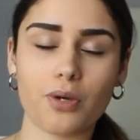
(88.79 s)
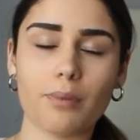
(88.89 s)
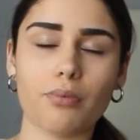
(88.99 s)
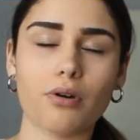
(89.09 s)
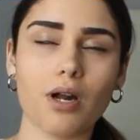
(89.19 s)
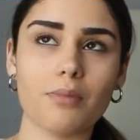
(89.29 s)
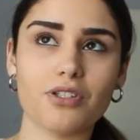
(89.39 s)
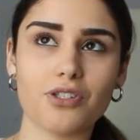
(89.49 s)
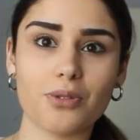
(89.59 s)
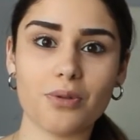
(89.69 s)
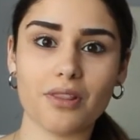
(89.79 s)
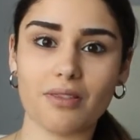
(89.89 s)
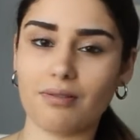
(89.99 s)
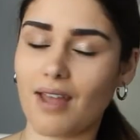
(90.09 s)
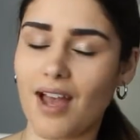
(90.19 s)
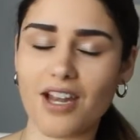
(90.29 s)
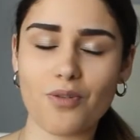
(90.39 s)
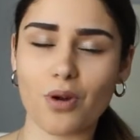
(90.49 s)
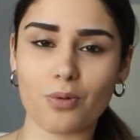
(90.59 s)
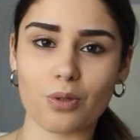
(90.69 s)
I promise you,
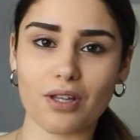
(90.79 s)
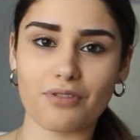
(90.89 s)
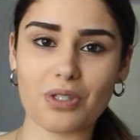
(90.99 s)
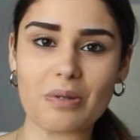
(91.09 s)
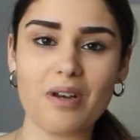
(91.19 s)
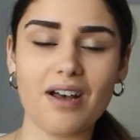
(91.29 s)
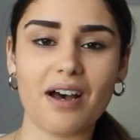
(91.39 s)
anyone will love you